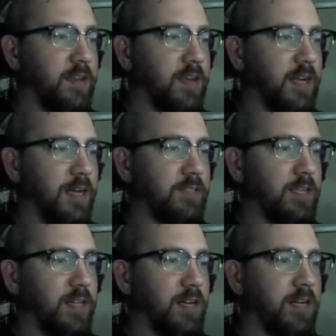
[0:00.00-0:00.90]
And I was
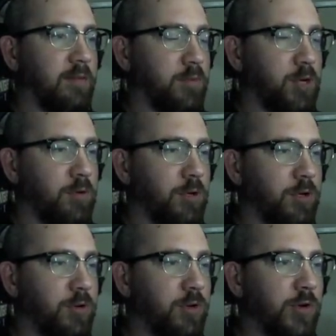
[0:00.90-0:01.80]
all like,
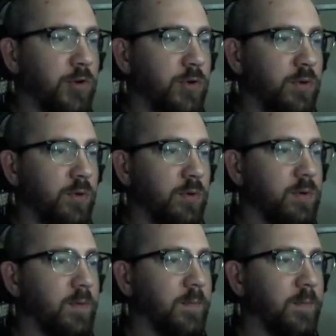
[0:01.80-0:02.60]
doo.